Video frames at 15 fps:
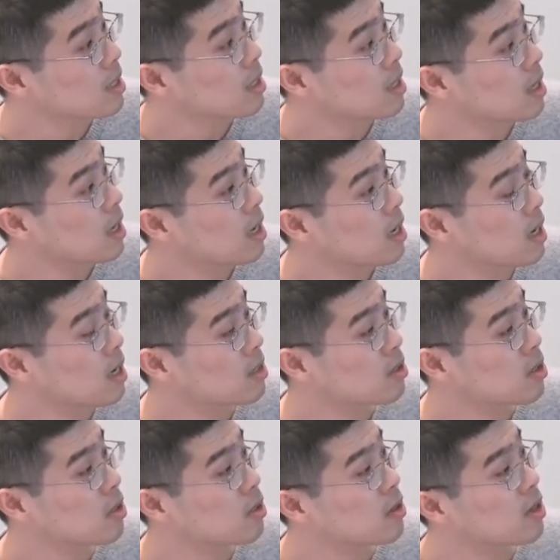Uh,
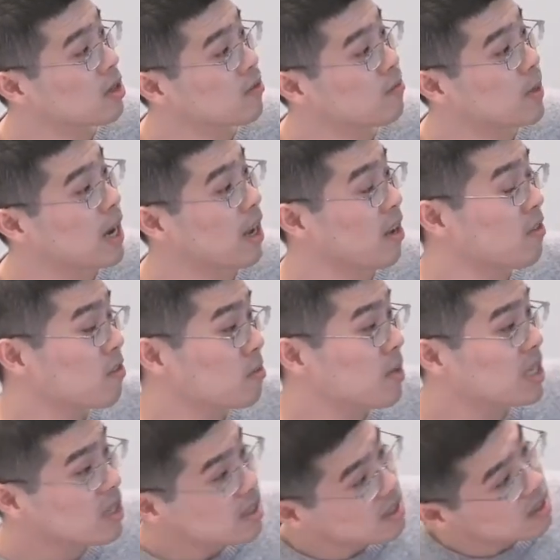so by
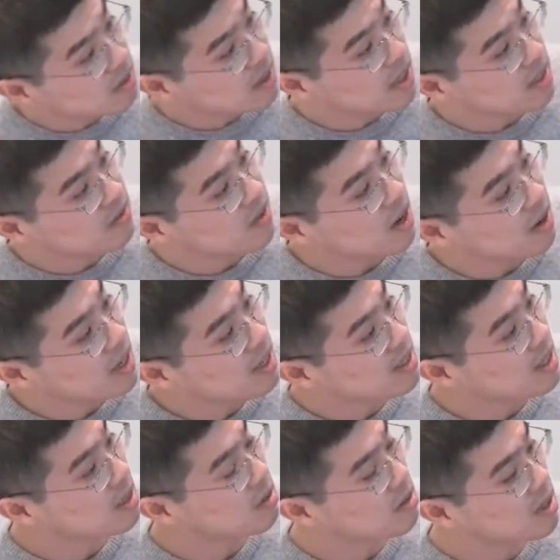information theory, it's very
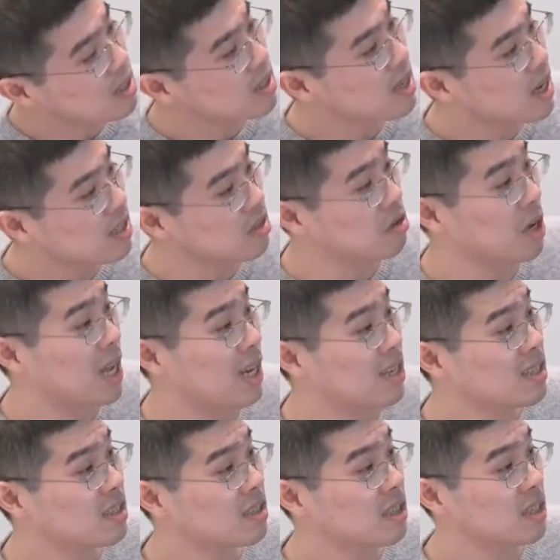easy to see that you at
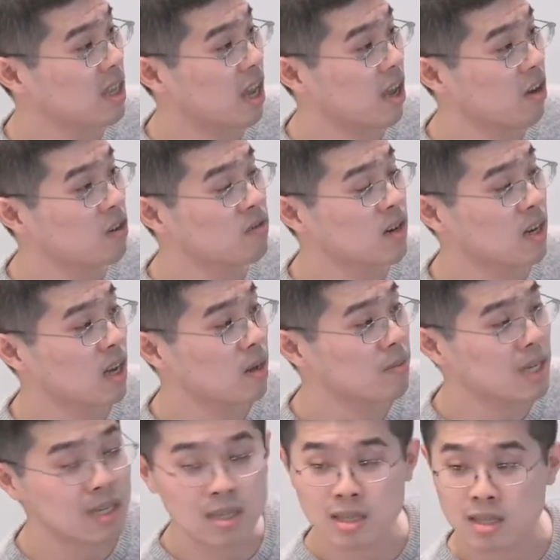least need n over
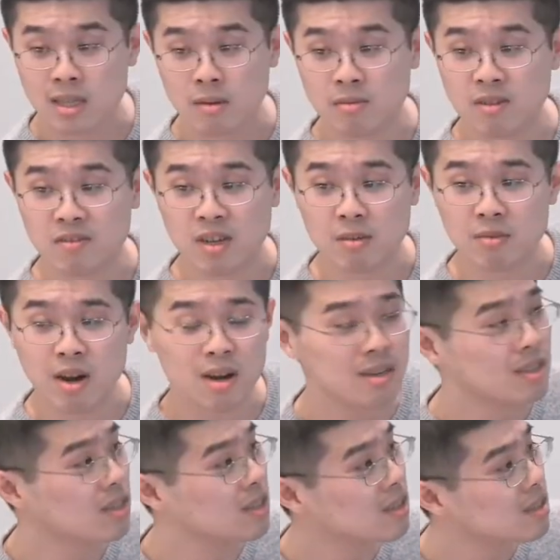gamma number of
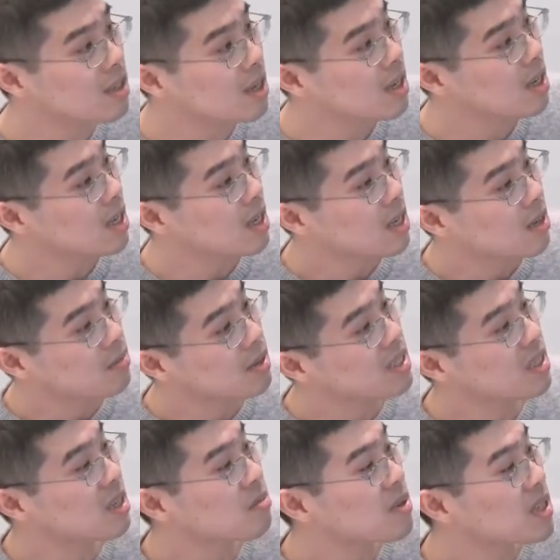comparisons,
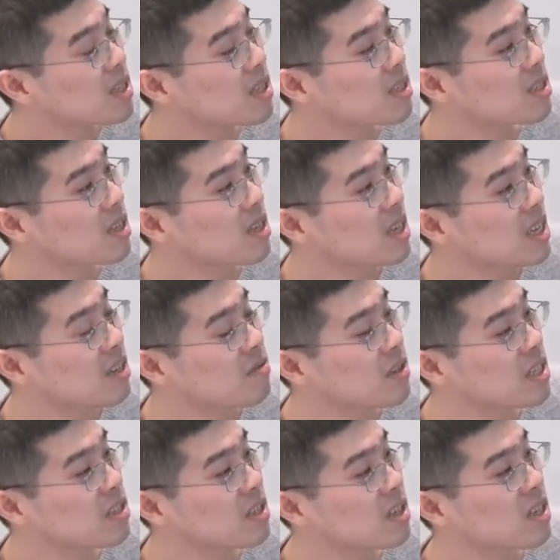basically because the
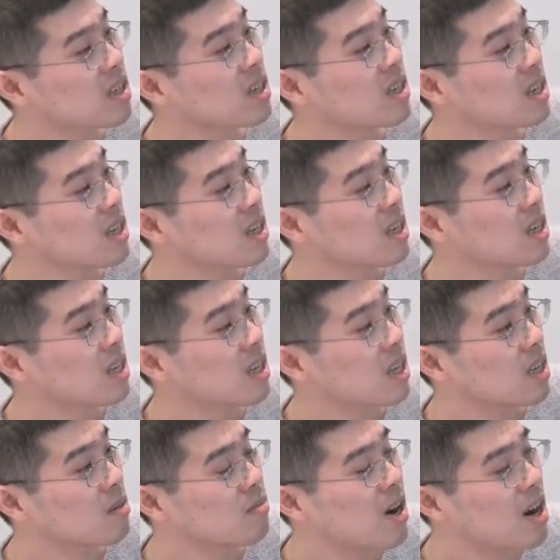erasure
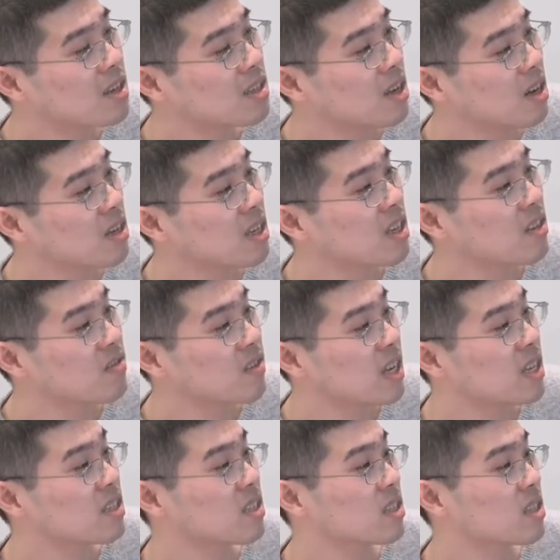comparison only
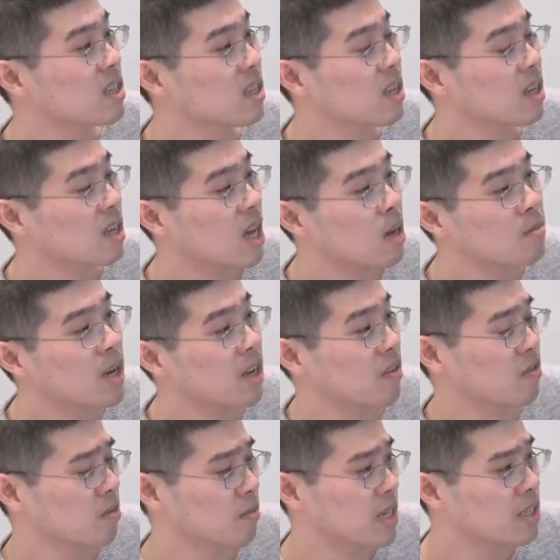conveys gamma
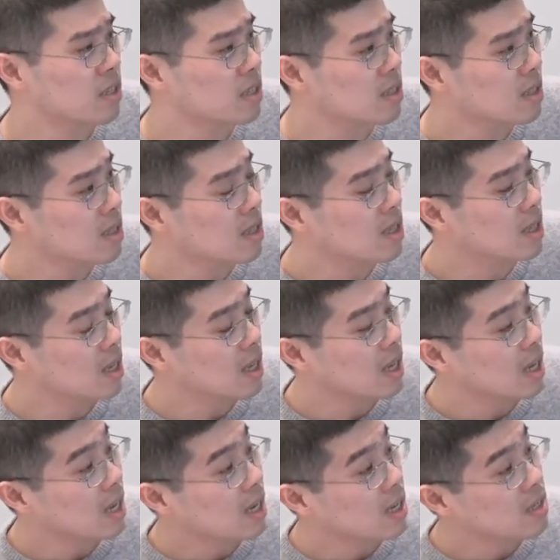information.
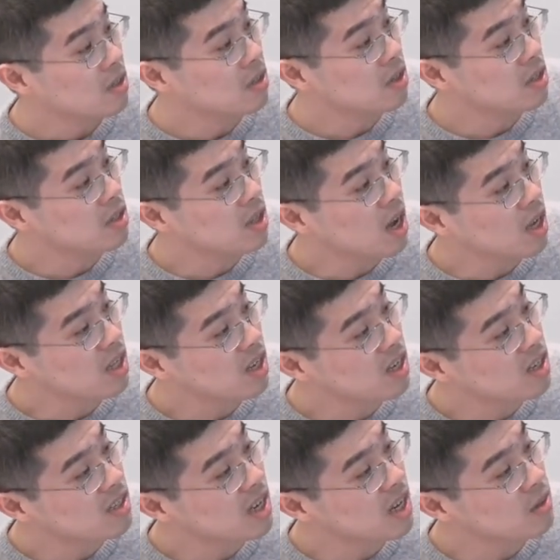So it's not
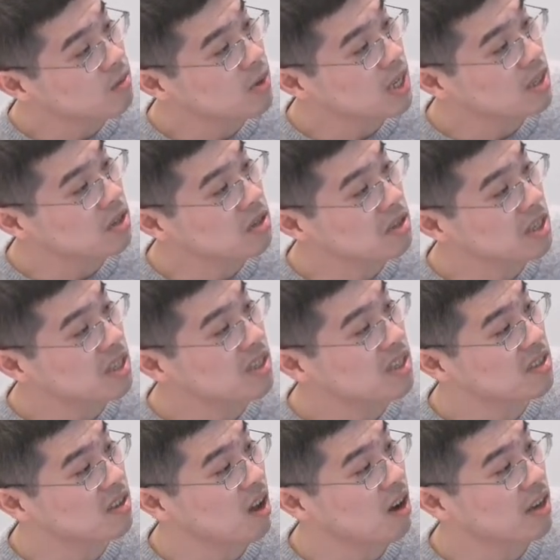clear that whether you need
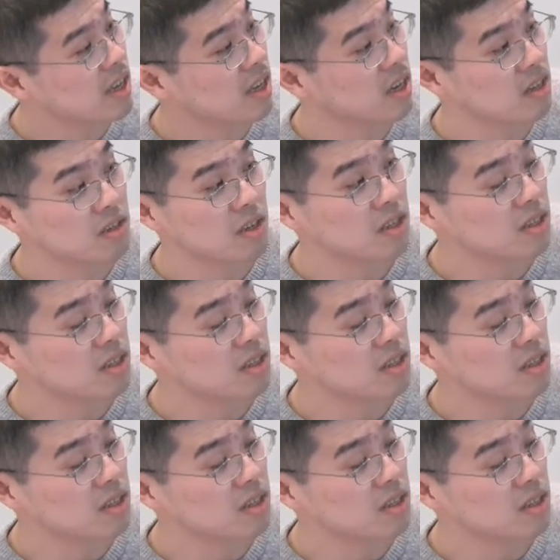this log or not.